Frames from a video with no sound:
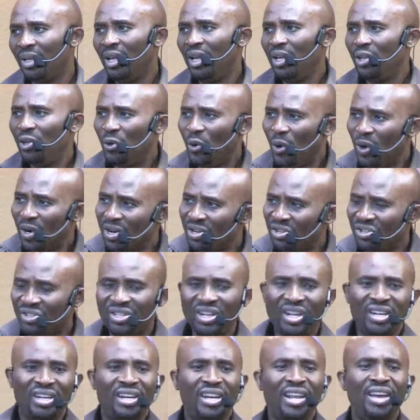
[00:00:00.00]
You
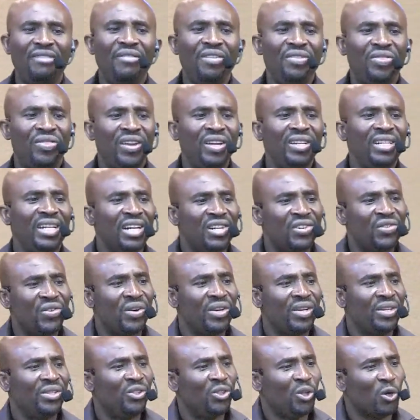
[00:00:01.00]
understand that everything that
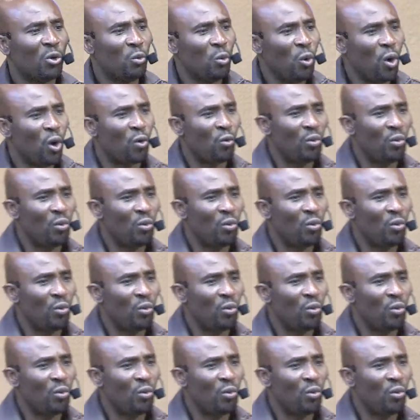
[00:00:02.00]
threatens your walk